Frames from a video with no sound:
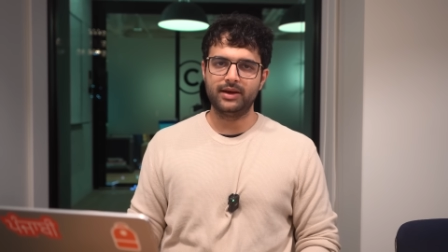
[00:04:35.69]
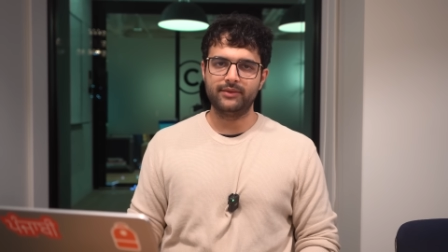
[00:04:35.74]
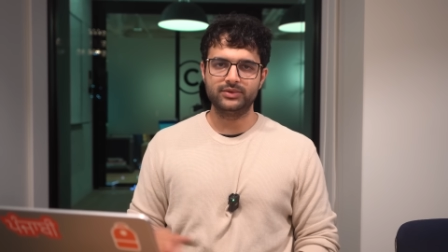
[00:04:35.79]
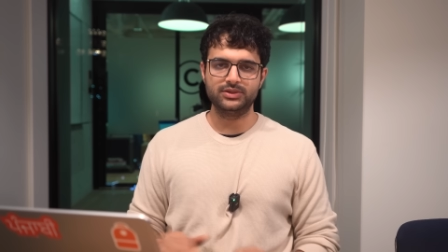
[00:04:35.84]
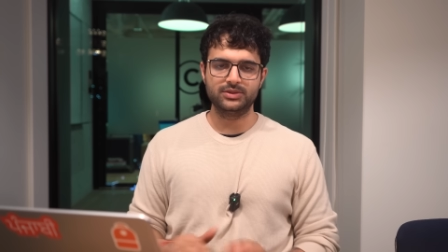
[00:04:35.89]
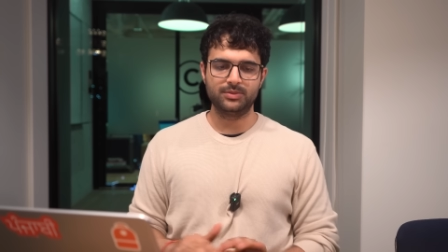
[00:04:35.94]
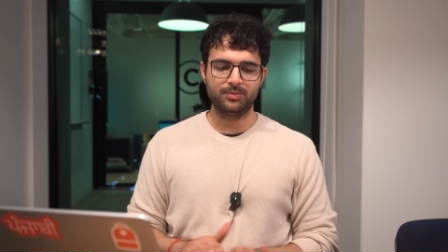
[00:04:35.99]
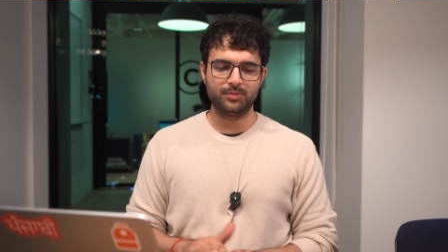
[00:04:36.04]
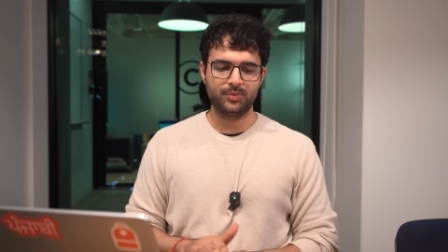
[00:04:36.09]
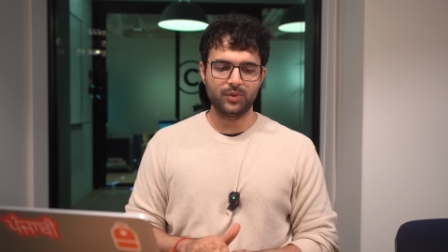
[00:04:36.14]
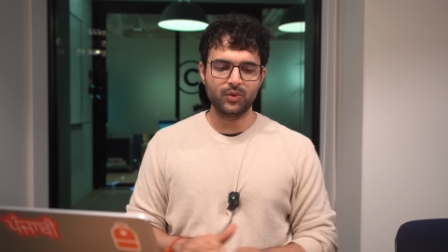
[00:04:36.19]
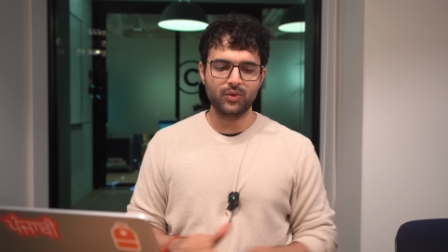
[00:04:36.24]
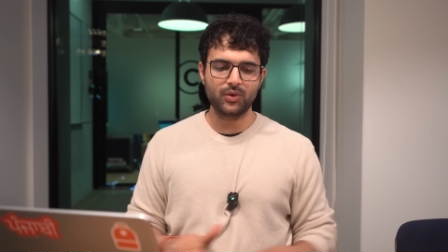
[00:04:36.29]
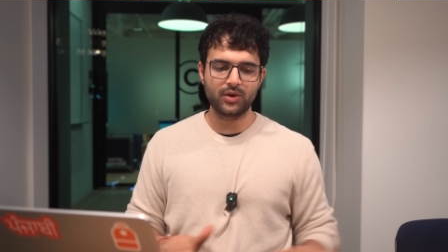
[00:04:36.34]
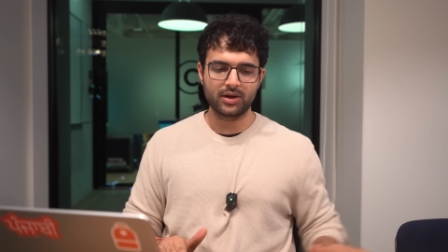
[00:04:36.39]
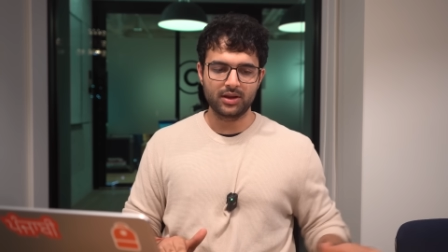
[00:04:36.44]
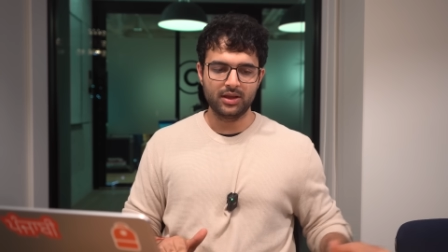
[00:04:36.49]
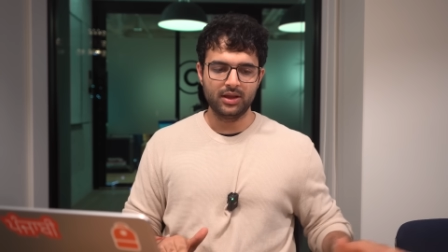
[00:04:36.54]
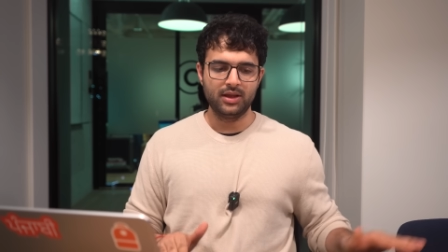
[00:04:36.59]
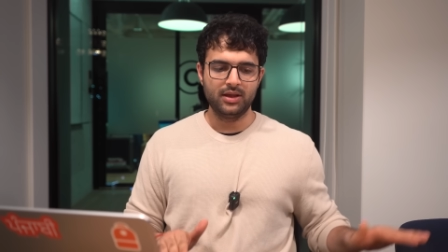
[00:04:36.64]
It was a
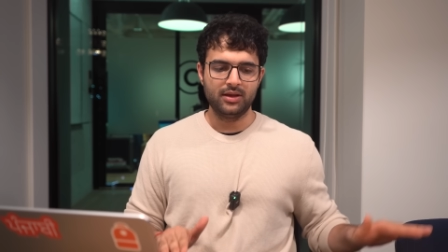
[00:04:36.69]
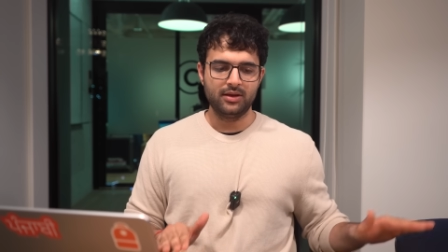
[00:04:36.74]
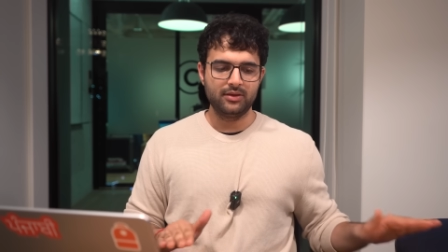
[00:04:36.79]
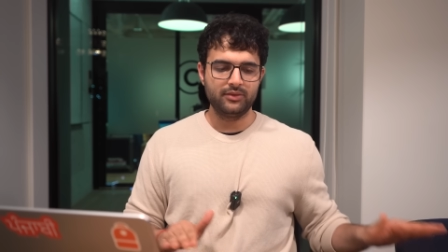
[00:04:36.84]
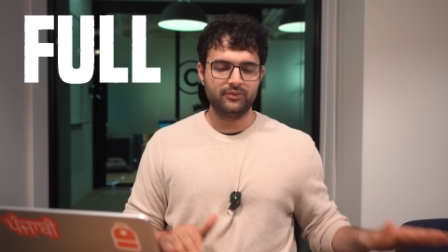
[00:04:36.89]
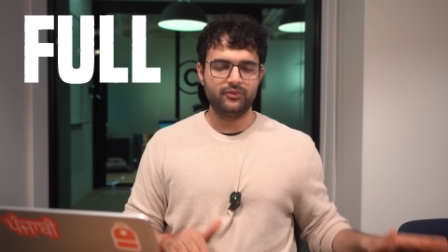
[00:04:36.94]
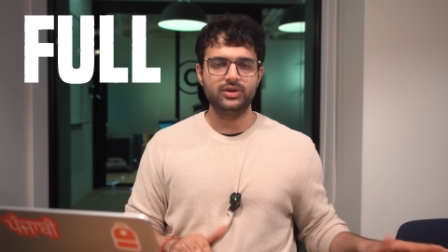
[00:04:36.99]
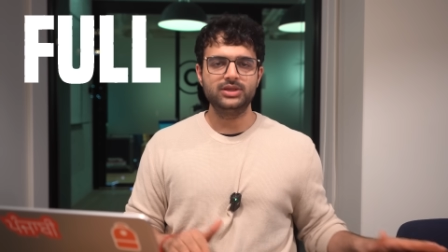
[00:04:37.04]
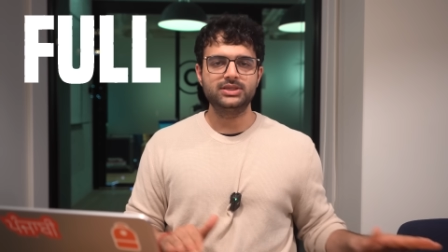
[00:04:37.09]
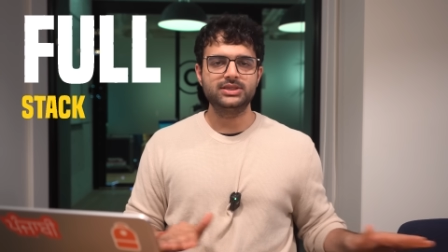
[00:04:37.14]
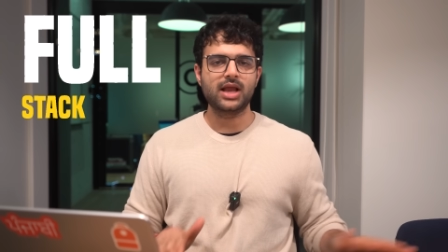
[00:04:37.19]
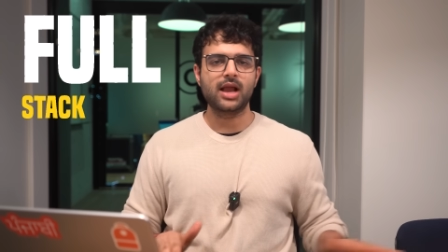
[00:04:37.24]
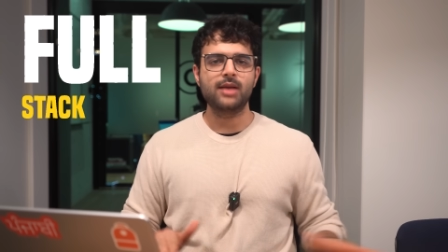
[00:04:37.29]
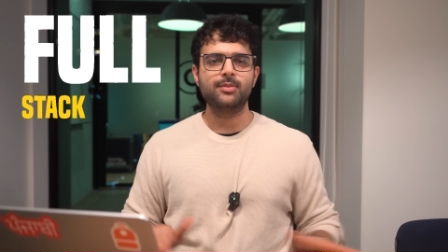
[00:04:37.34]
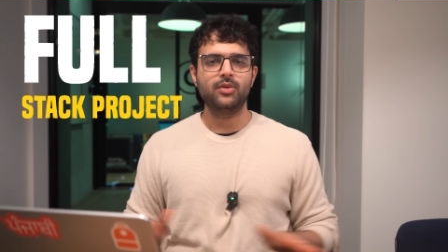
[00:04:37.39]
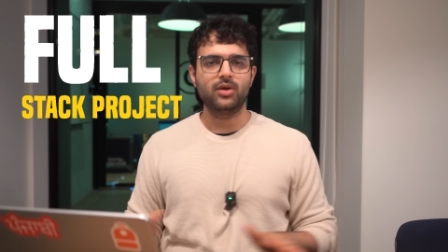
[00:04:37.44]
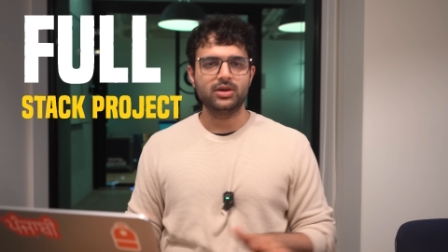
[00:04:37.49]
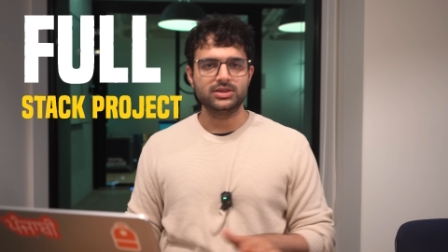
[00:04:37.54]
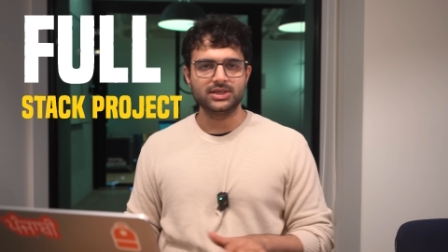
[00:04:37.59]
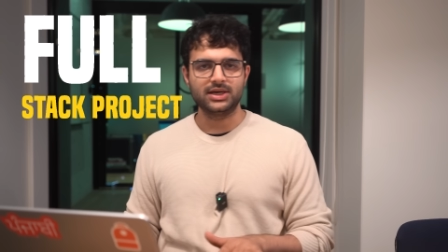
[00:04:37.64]
pure full
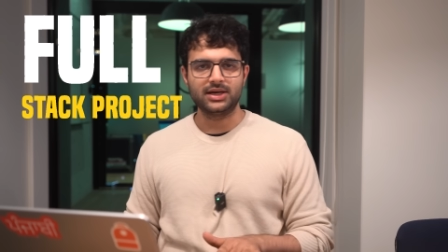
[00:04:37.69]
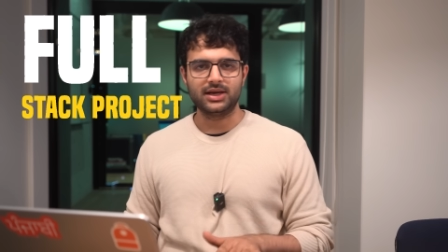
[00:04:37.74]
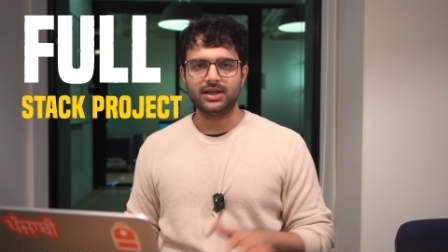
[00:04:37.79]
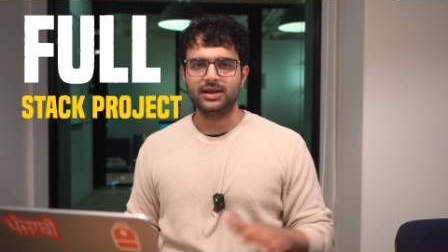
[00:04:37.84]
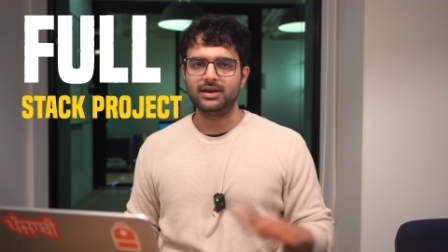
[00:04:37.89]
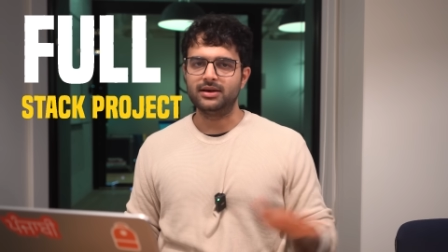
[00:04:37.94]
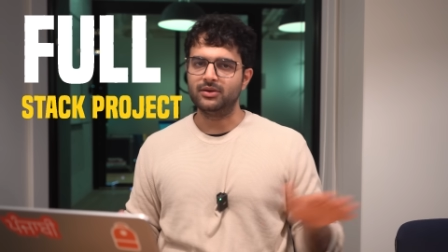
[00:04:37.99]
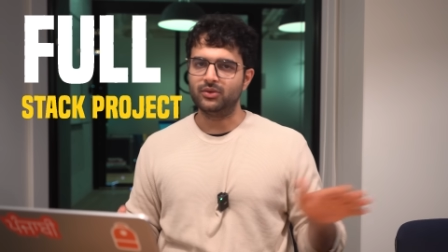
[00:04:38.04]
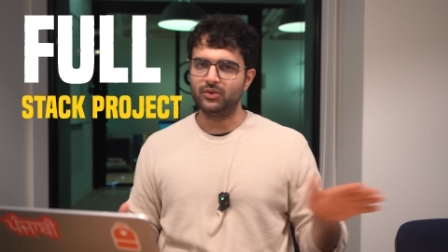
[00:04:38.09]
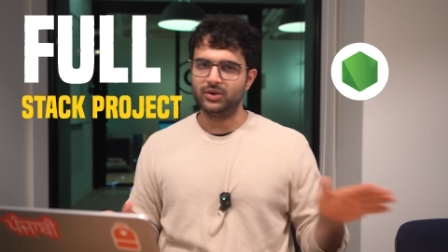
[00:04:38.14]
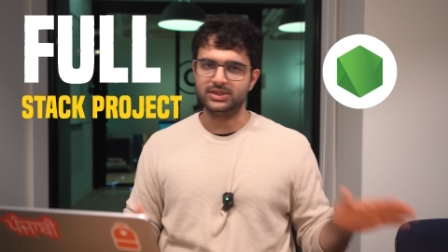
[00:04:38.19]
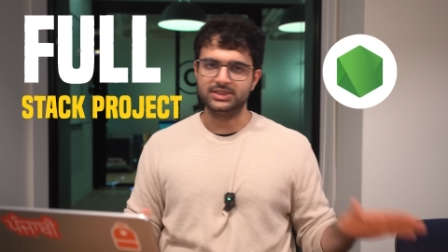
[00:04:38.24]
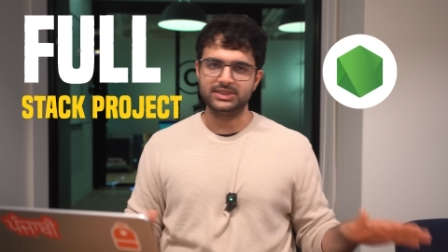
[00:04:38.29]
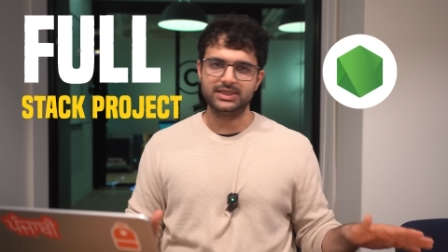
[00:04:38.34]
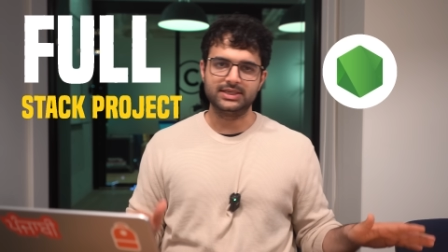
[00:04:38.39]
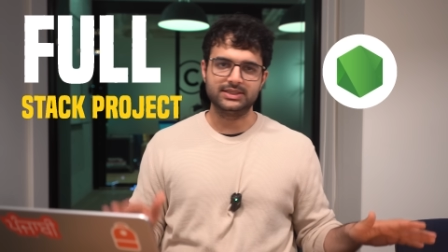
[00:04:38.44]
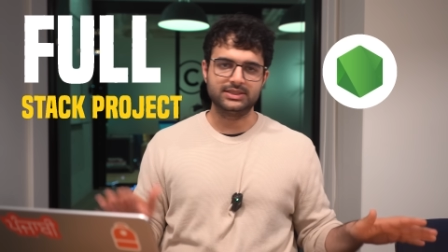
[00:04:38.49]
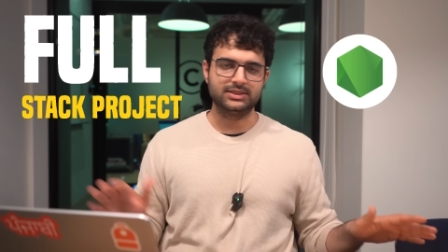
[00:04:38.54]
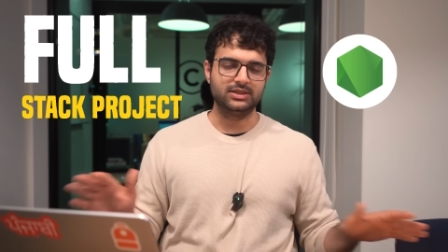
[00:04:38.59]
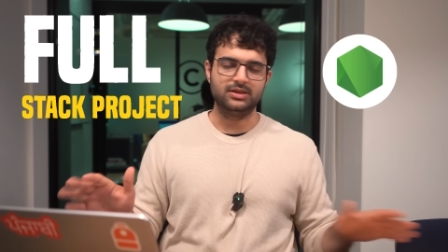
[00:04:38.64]
stack project in
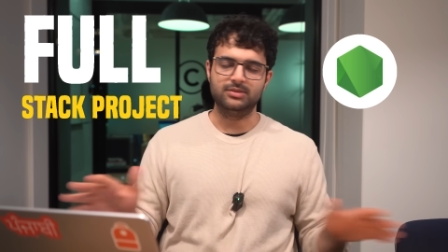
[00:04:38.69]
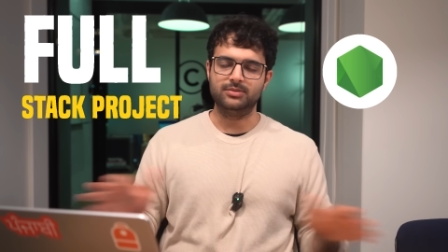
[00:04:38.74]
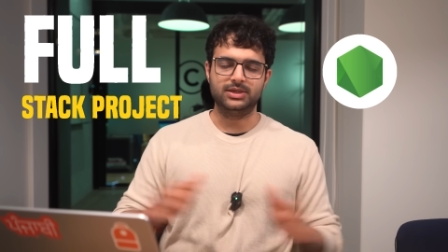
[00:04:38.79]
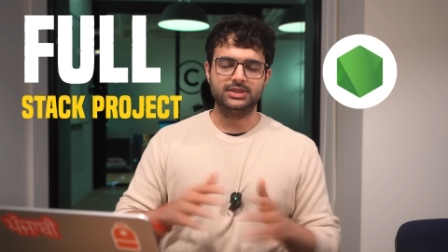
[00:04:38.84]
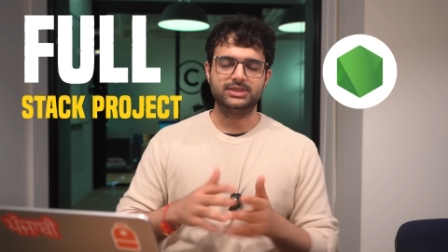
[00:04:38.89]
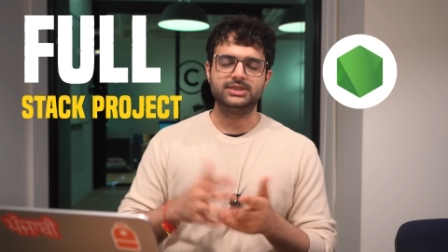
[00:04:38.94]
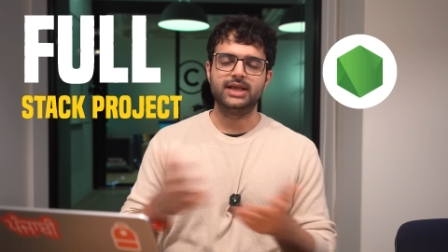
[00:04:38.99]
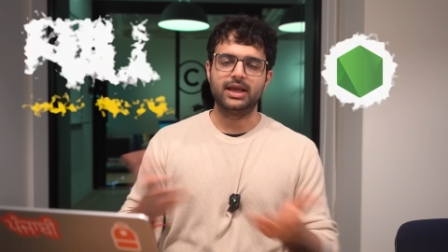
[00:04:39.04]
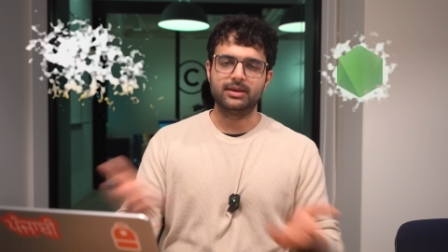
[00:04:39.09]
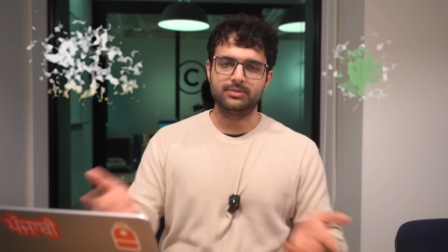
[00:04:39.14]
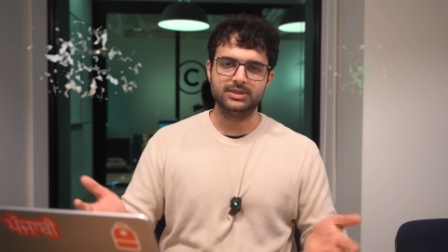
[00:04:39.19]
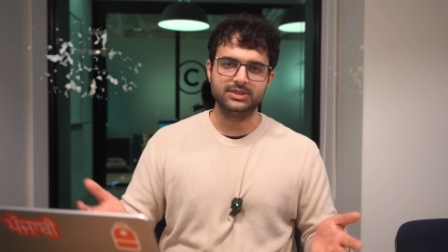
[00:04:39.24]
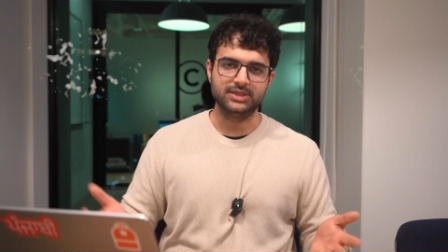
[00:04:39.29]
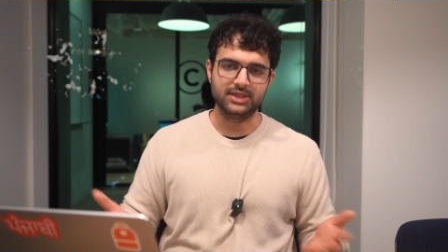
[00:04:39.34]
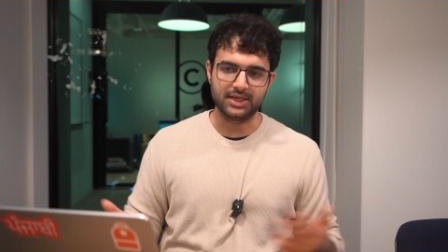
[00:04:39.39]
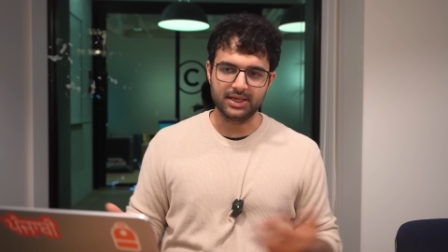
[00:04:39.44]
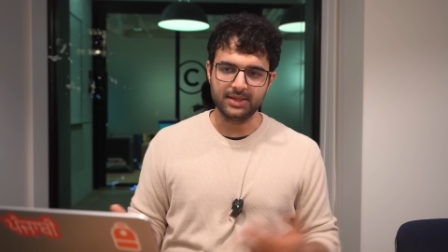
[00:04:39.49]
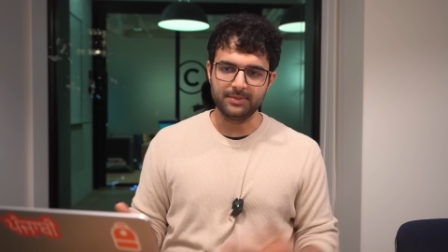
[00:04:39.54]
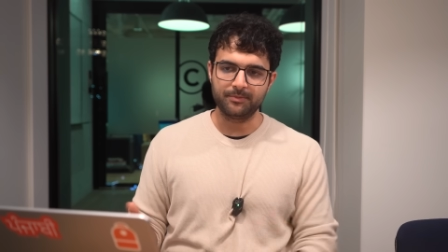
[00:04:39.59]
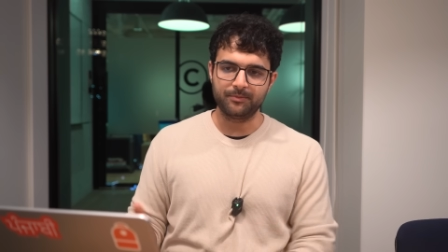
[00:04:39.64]
Node.js, the MERN stack
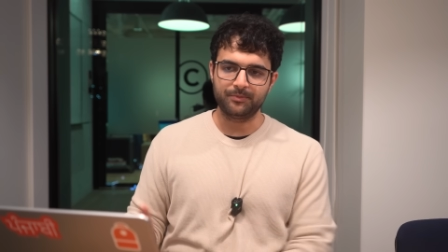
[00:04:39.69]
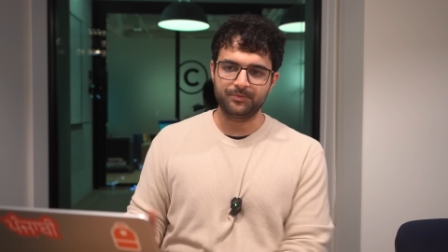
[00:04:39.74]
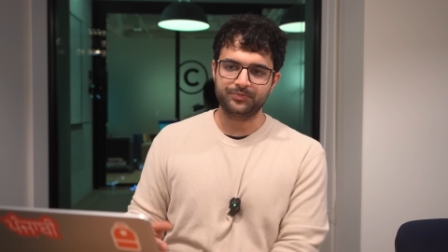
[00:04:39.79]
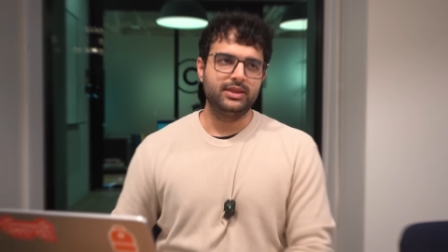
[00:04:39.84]
basically.